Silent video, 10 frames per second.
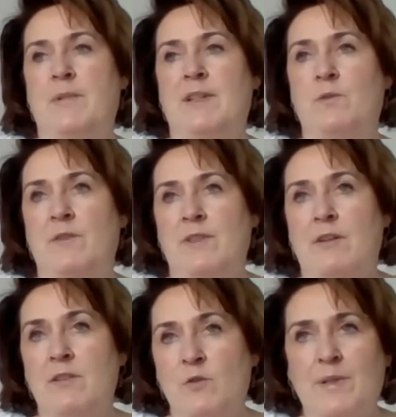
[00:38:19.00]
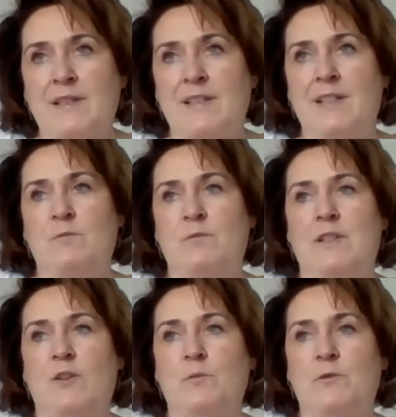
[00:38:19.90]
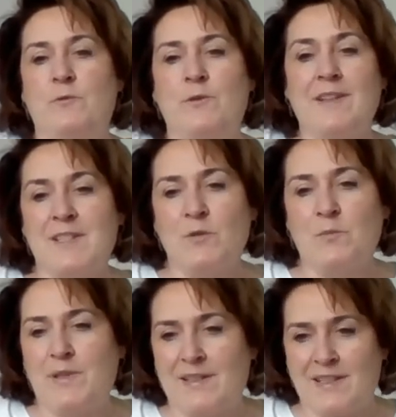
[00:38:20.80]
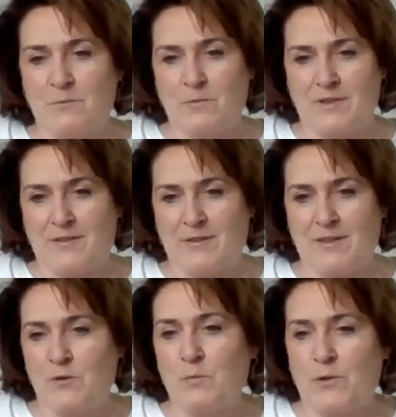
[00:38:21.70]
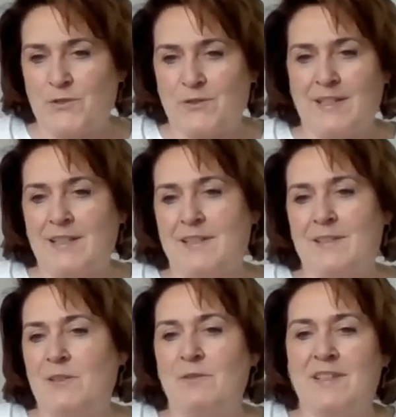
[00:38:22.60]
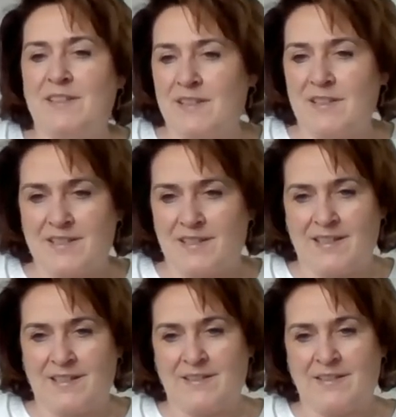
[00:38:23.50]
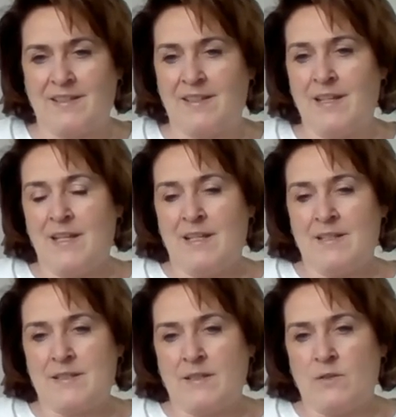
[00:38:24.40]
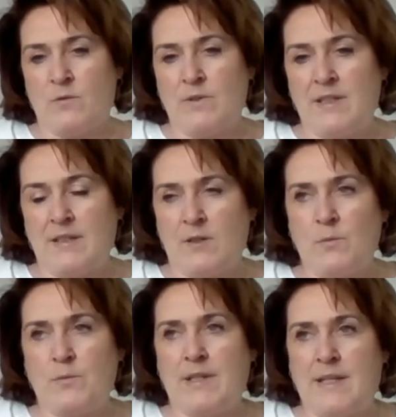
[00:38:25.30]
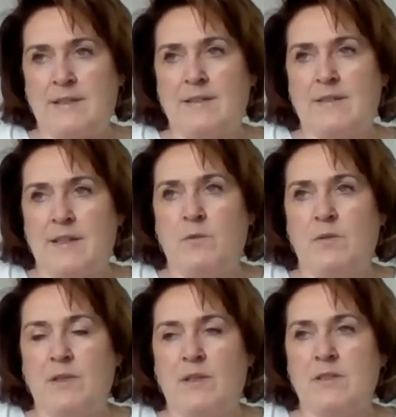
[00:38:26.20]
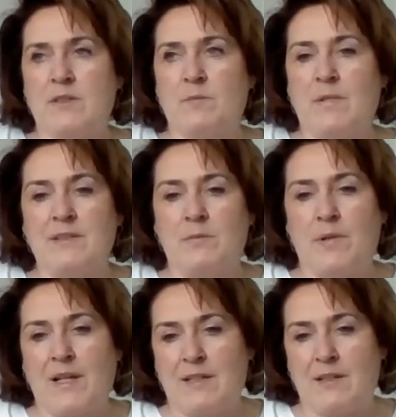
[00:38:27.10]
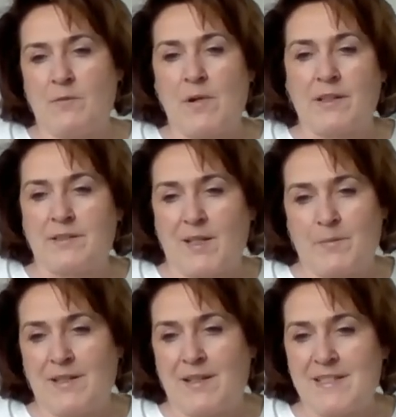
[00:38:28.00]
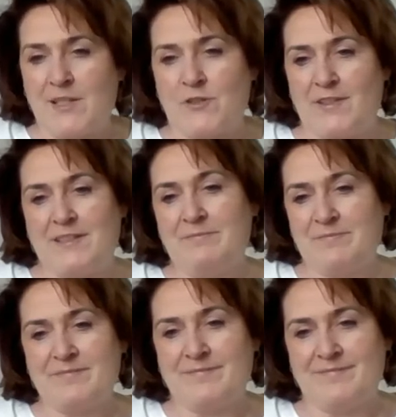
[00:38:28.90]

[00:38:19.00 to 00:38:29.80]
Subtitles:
But we have now a new building. We hope to fill this new building with new personnel and new ideas. And so we hope that we will also multiply our market capitalization then.